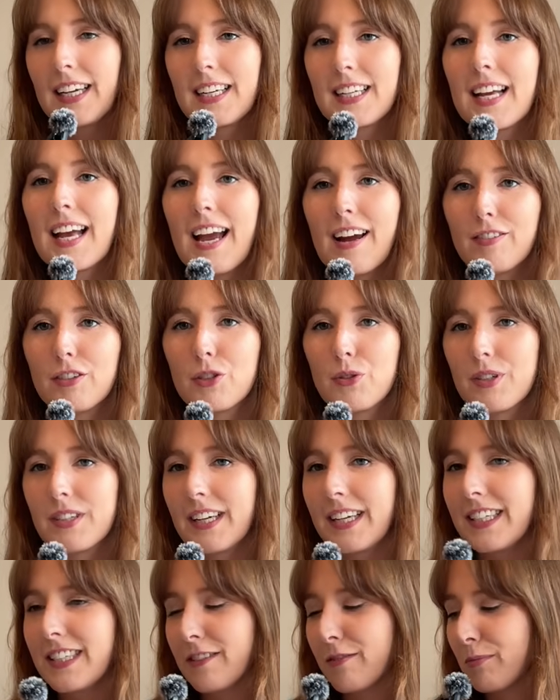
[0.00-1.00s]
in an ever so
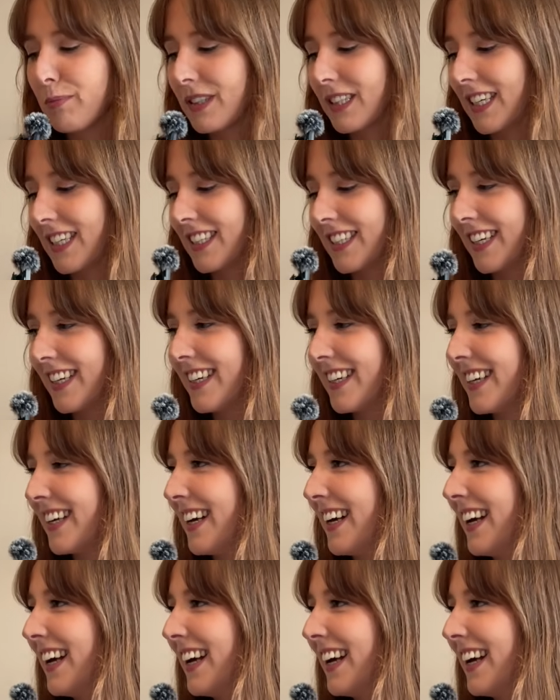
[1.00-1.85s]
slightly different position.